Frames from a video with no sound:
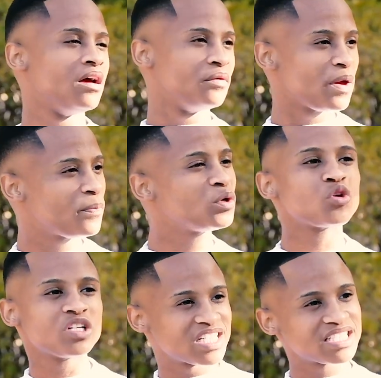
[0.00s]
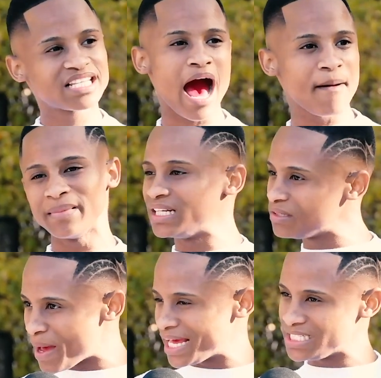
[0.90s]
people don't just come in
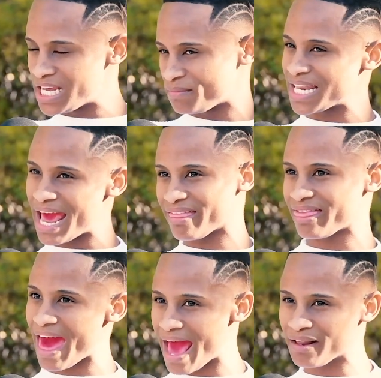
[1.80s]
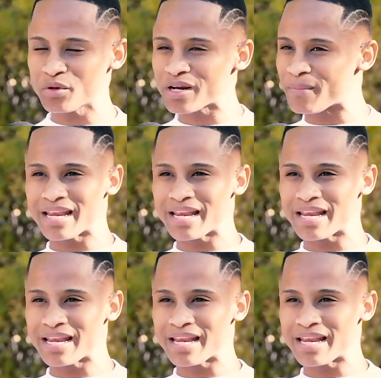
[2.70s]
my DMs like that. But